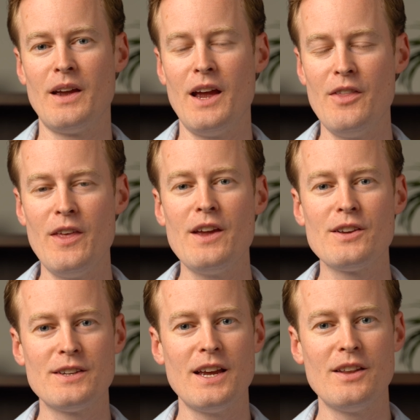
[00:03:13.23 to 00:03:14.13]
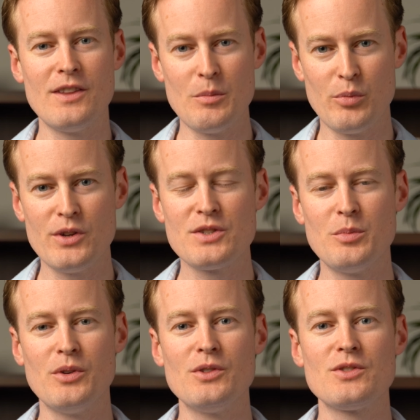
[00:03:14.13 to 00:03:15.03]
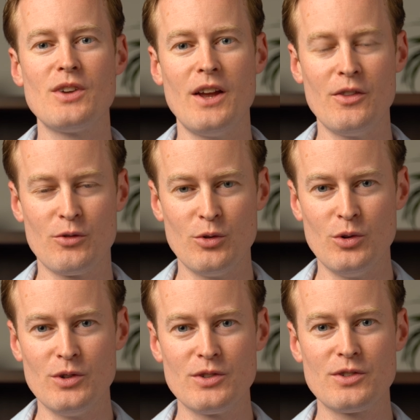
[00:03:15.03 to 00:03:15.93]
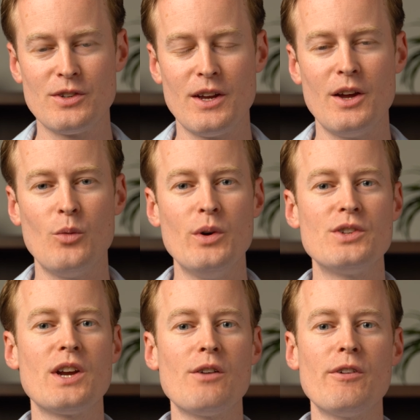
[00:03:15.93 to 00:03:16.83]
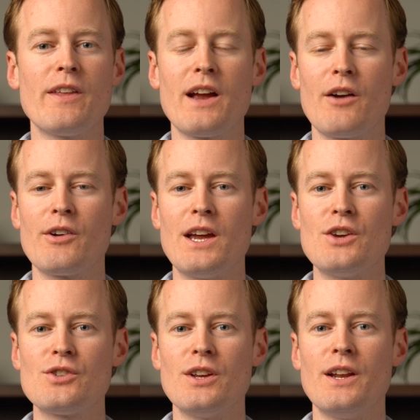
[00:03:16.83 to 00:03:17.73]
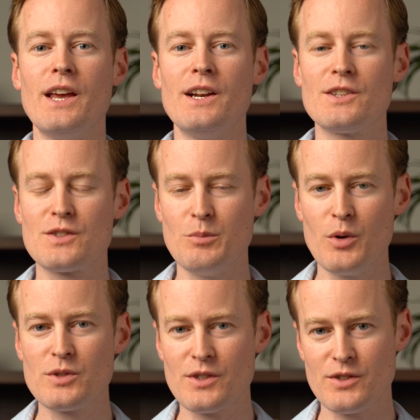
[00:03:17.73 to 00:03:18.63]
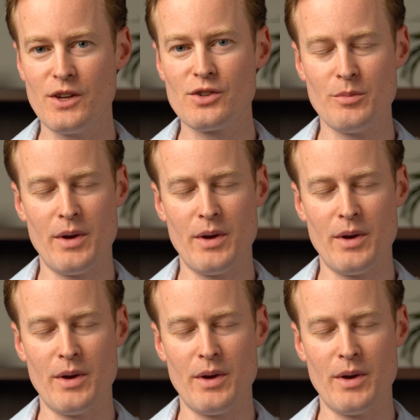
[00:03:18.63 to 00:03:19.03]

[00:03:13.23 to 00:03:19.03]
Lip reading: and they contain the principles and the rules which govern the congregation in its most essential